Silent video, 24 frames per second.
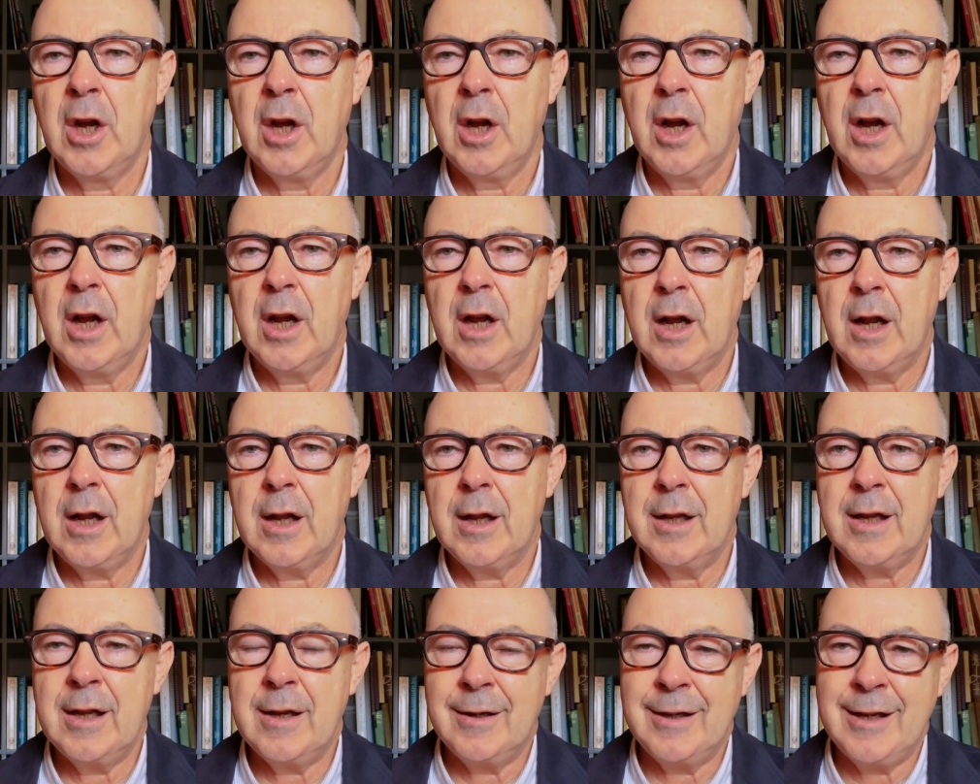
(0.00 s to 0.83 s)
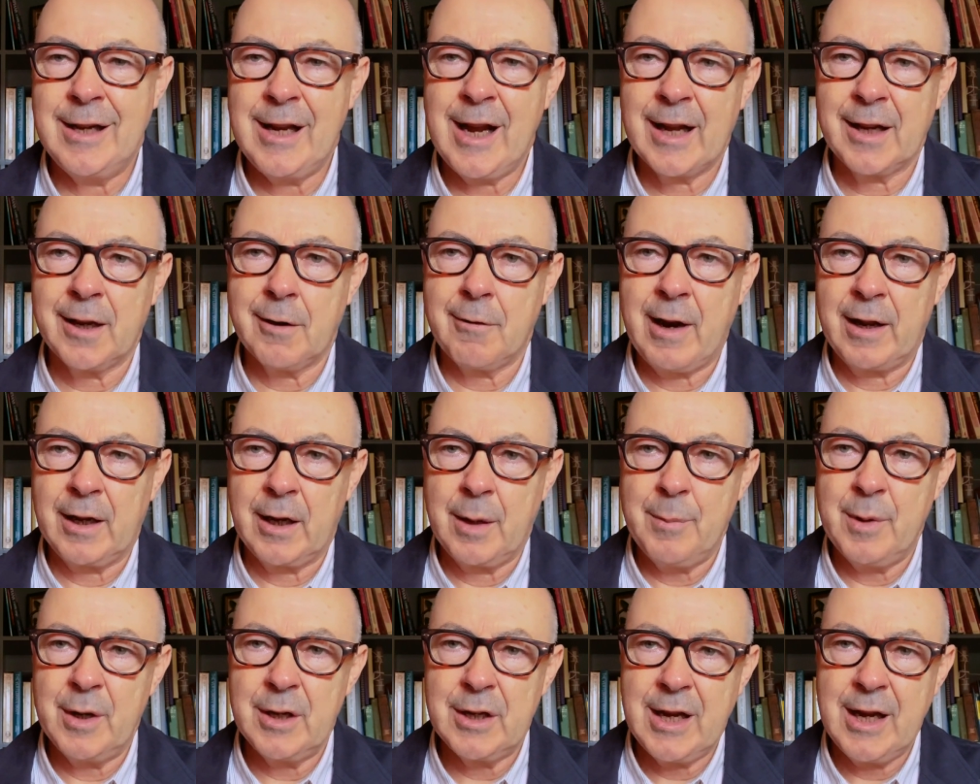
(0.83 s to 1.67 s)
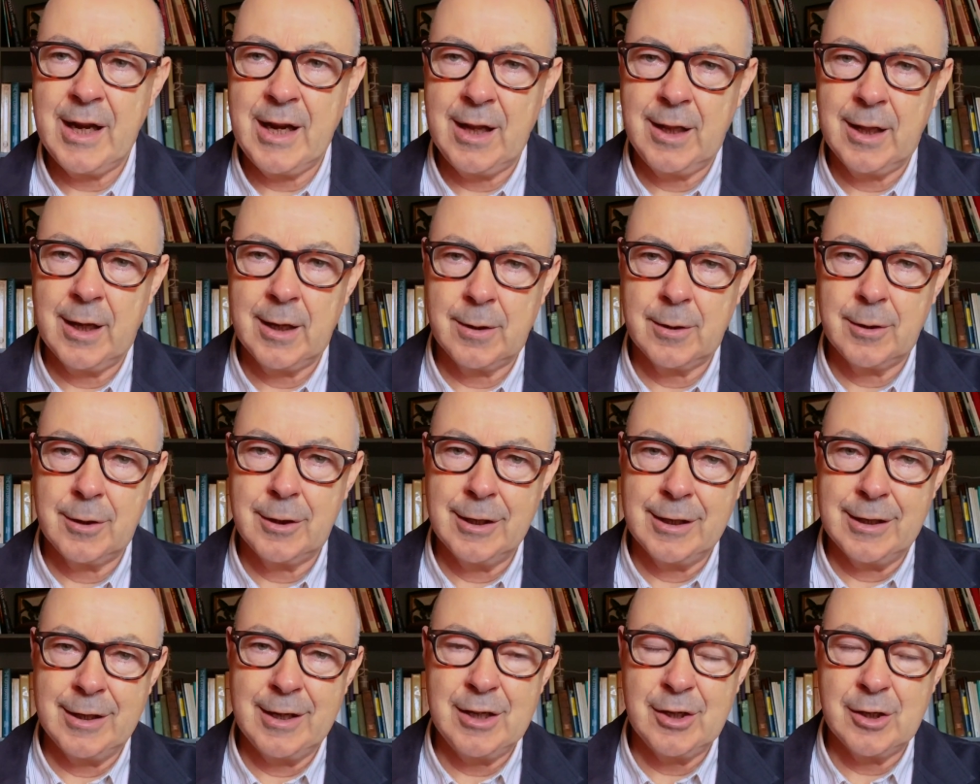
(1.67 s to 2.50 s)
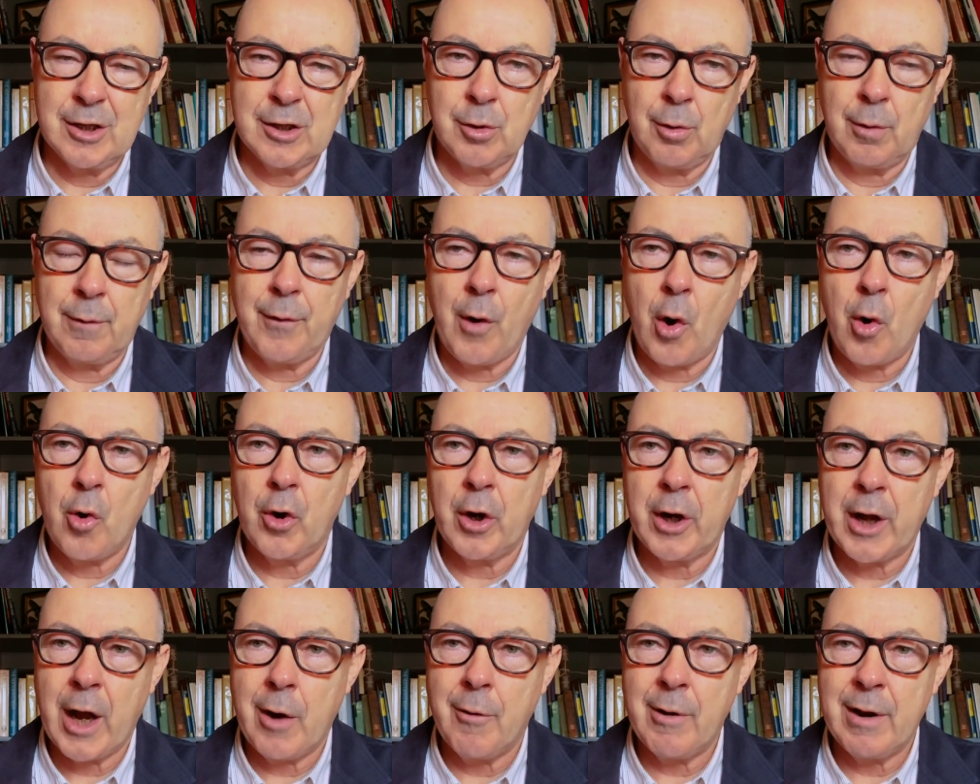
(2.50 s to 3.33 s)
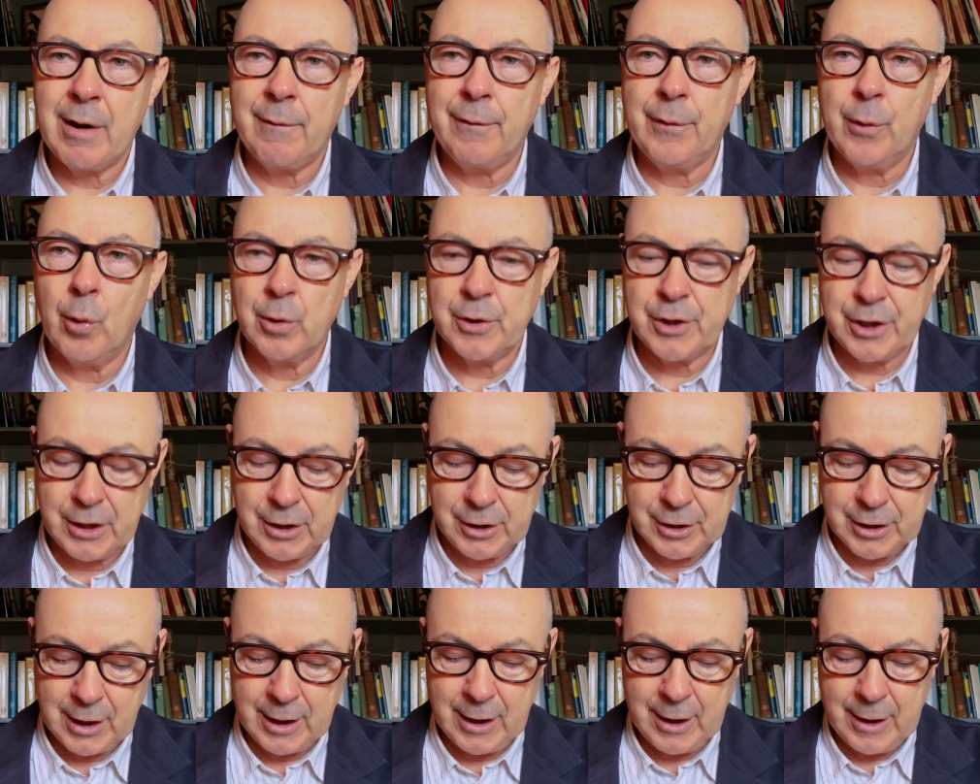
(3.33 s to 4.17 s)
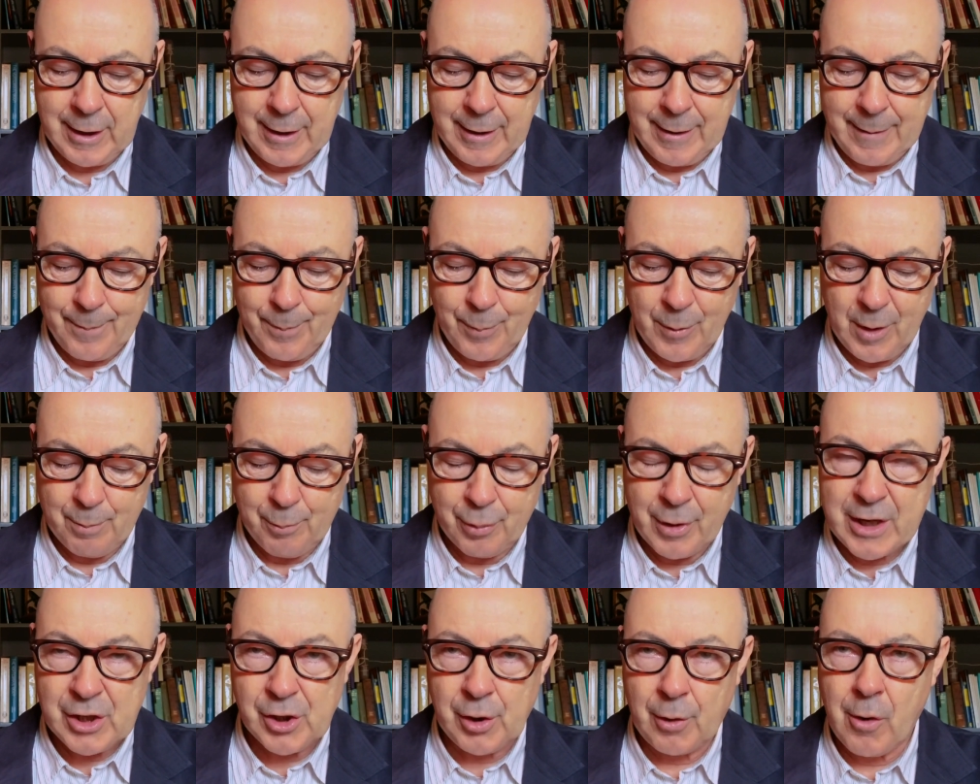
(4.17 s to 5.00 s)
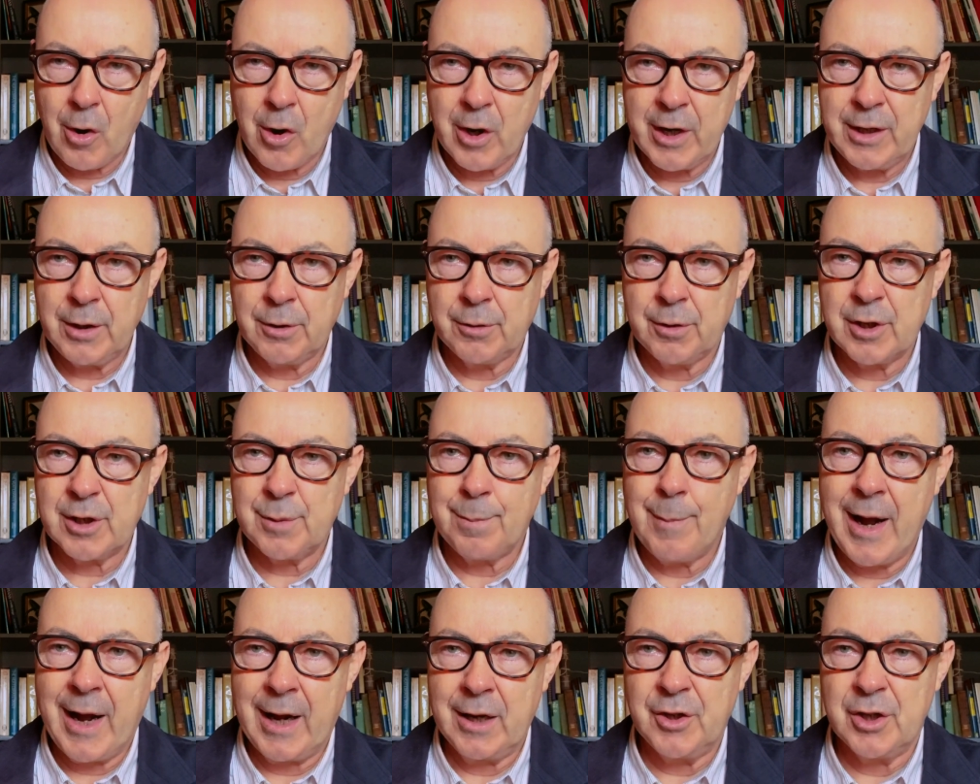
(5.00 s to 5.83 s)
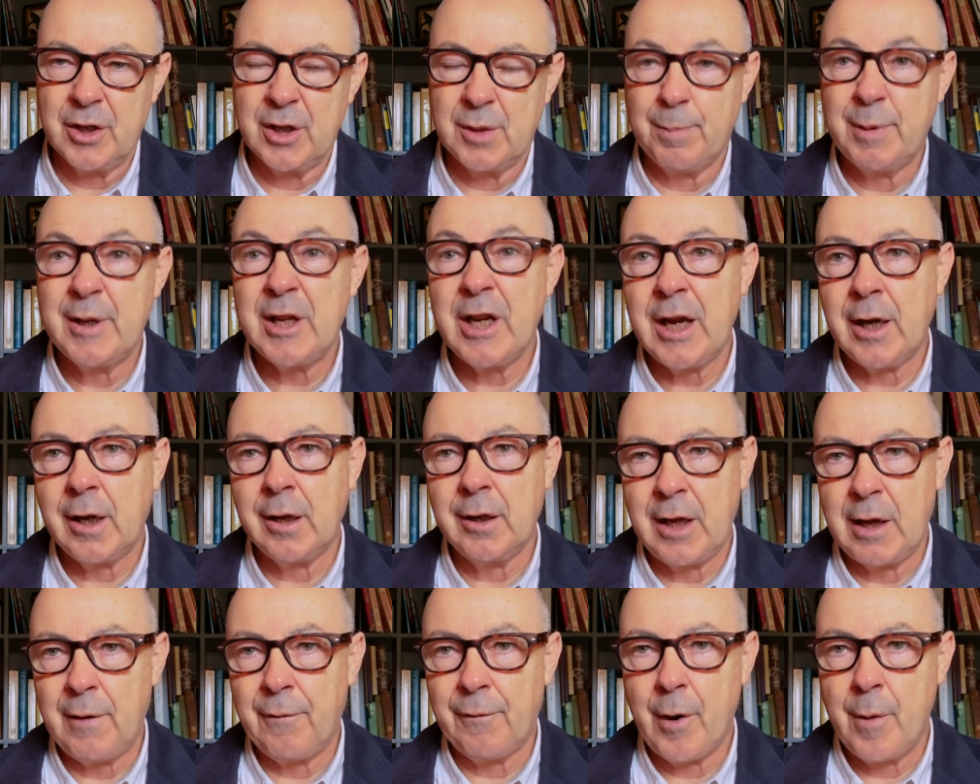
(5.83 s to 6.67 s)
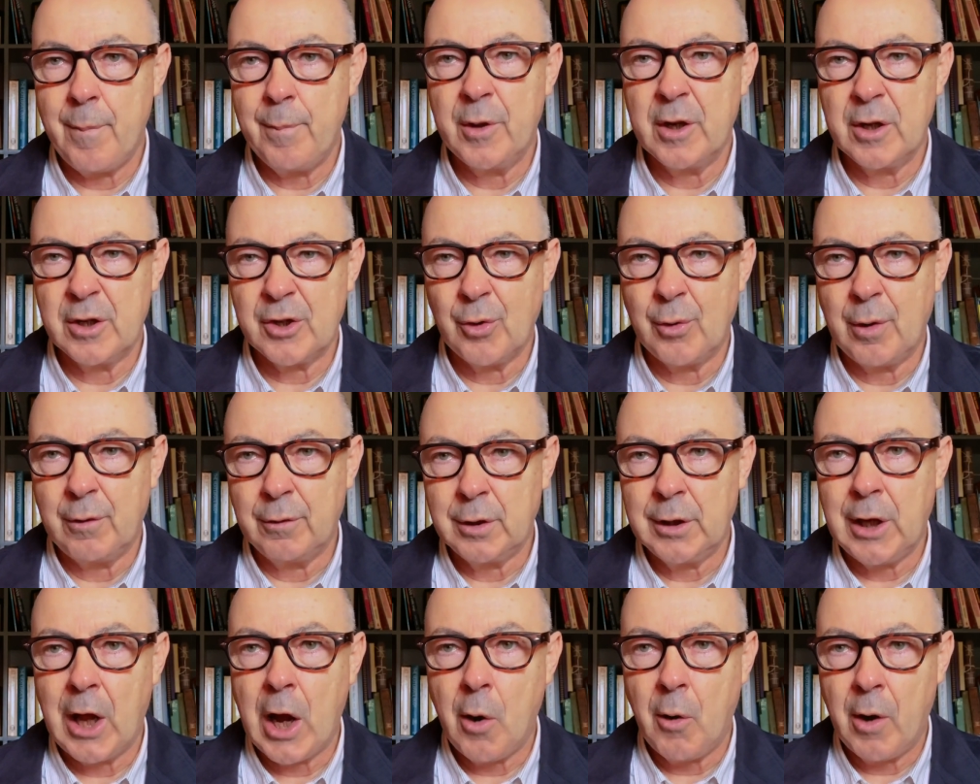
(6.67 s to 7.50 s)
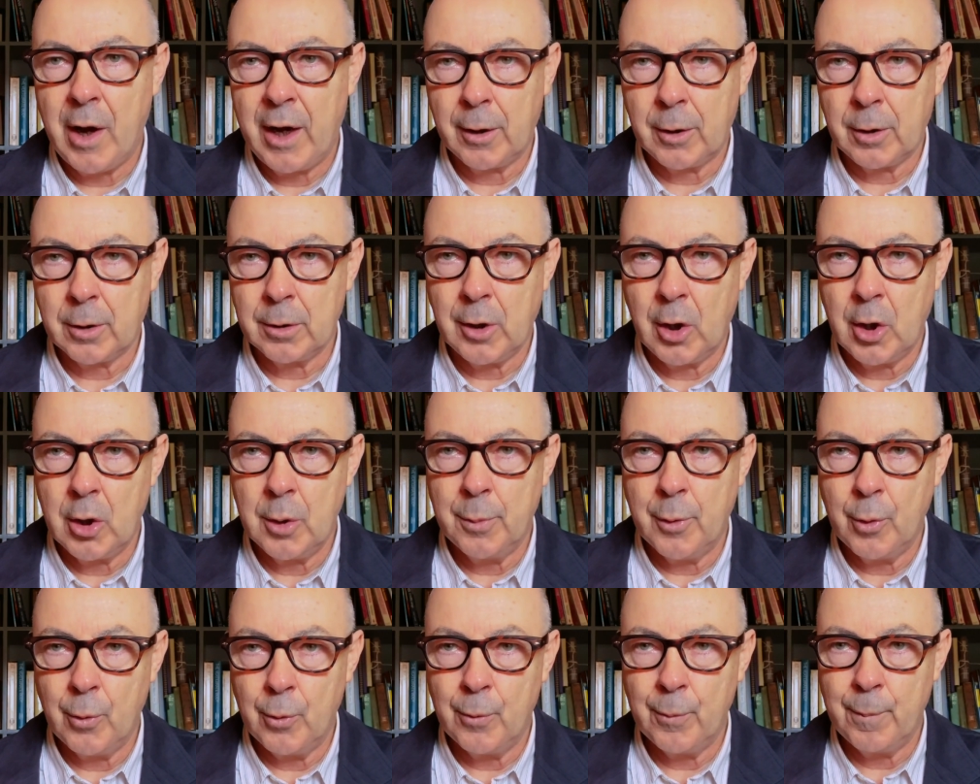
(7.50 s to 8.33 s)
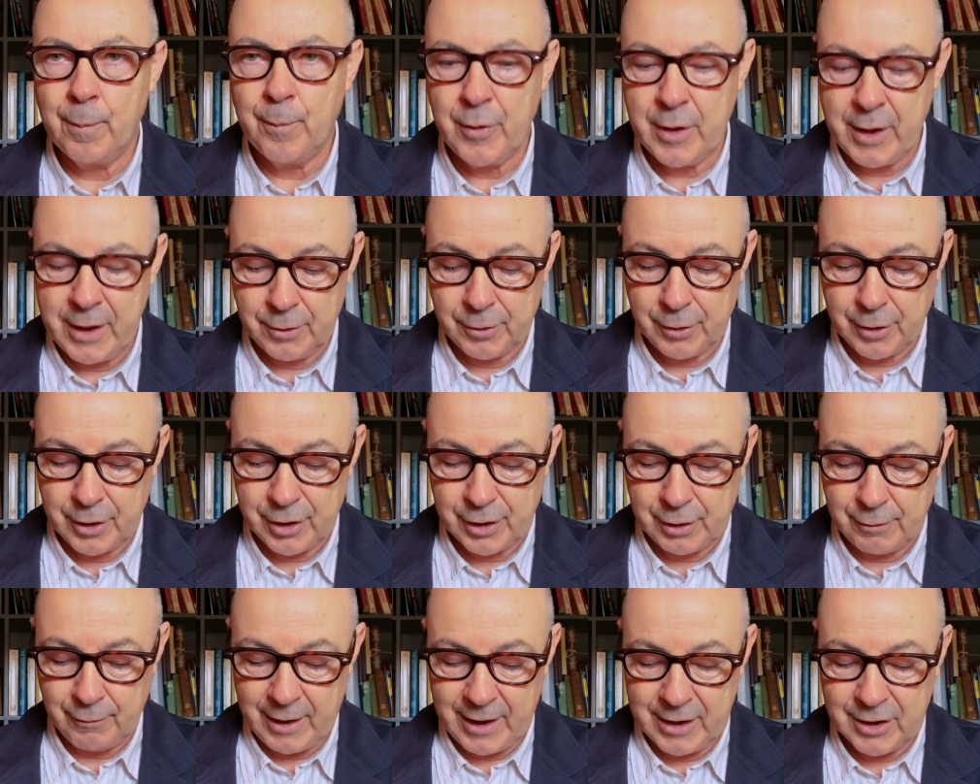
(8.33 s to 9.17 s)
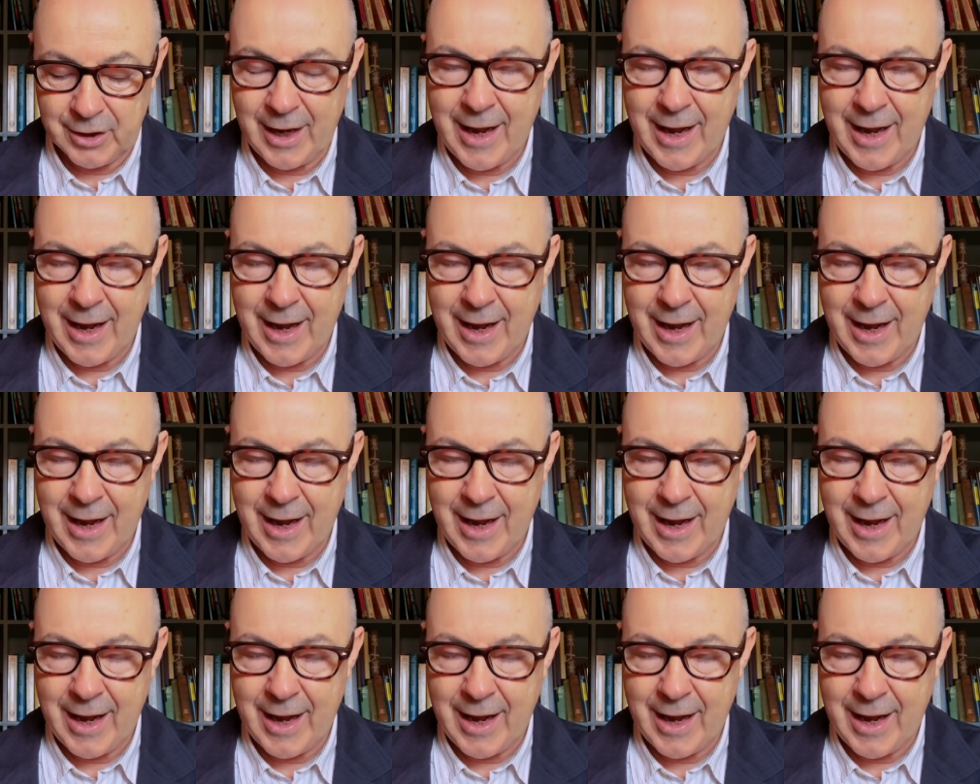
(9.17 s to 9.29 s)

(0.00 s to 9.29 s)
The other element here that is a sort of ongoing force is pressure on interest margins, particularly from the sort of lower global interest rates.